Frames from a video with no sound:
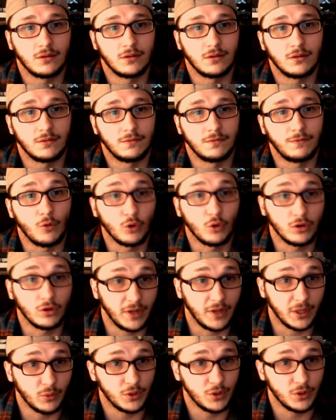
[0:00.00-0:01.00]
foreign
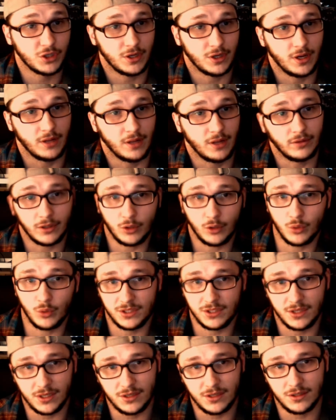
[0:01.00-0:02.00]
language and
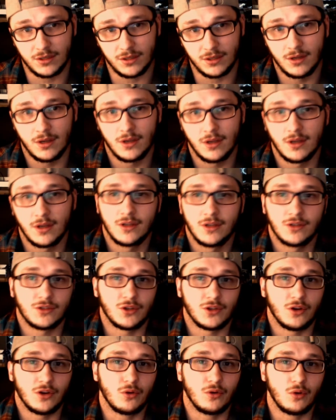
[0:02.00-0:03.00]
linguistics.
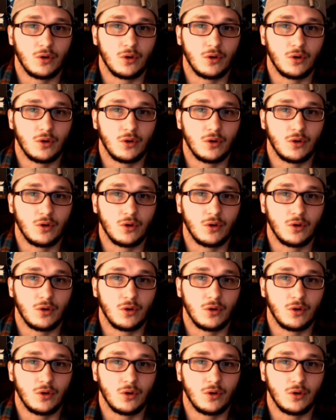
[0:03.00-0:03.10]
So